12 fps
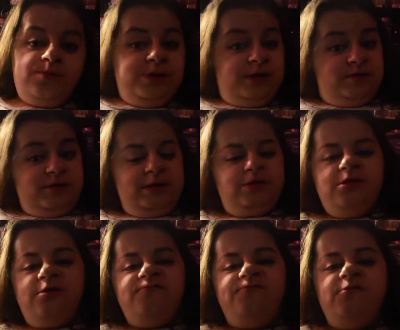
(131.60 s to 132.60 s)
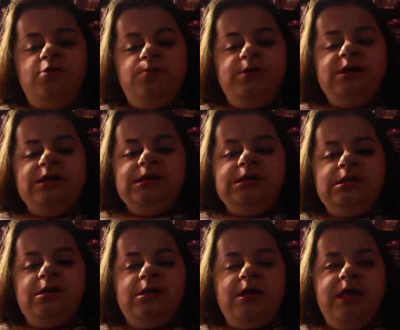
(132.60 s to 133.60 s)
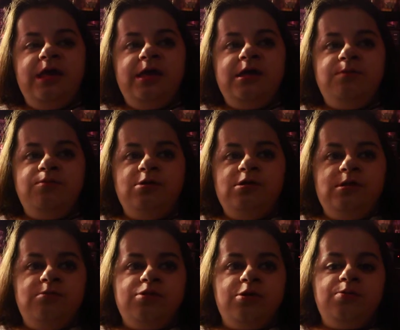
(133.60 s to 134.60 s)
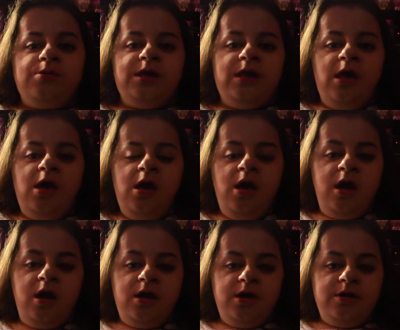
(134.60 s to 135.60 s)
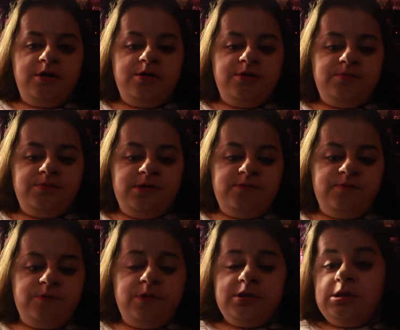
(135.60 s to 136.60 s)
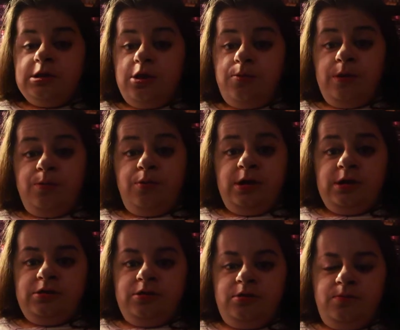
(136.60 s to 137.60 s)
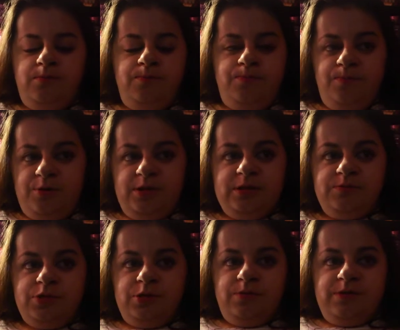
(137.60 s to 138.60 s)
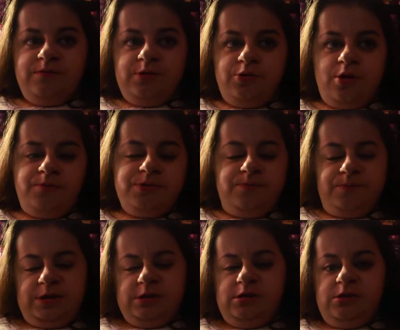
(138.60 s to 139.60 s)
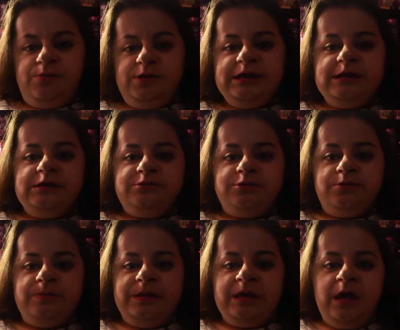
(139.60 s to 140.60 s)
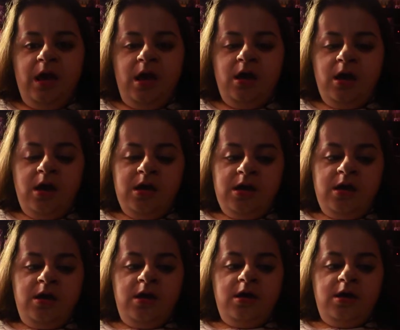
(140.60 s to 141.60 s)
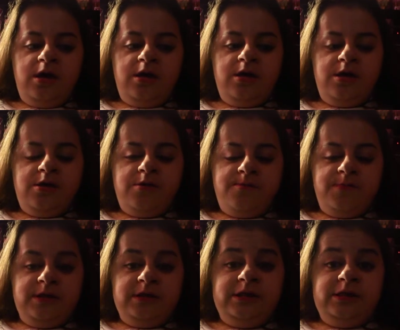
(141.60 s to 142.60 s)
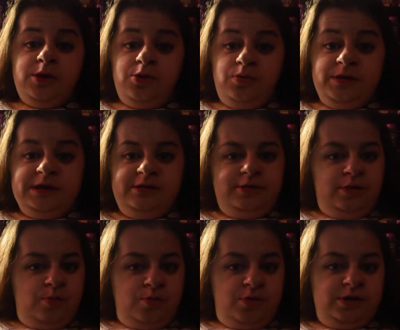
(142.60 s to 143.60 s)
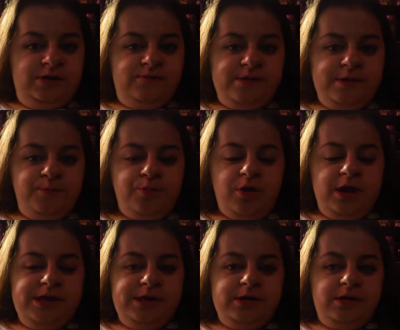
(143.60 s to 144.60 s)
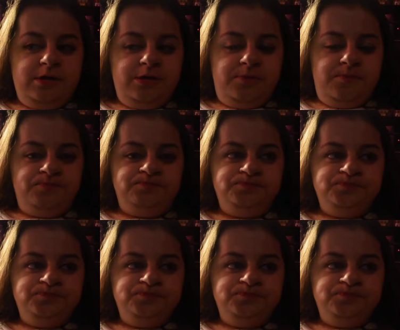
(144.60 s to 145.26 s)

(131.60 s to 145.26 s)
pick things up for me and bring them to me. Um, if it wasn't near me, bring it, bring them to me. If I dropped it, pick it up, and hand it to me. Um, and to get someone if I break. Um,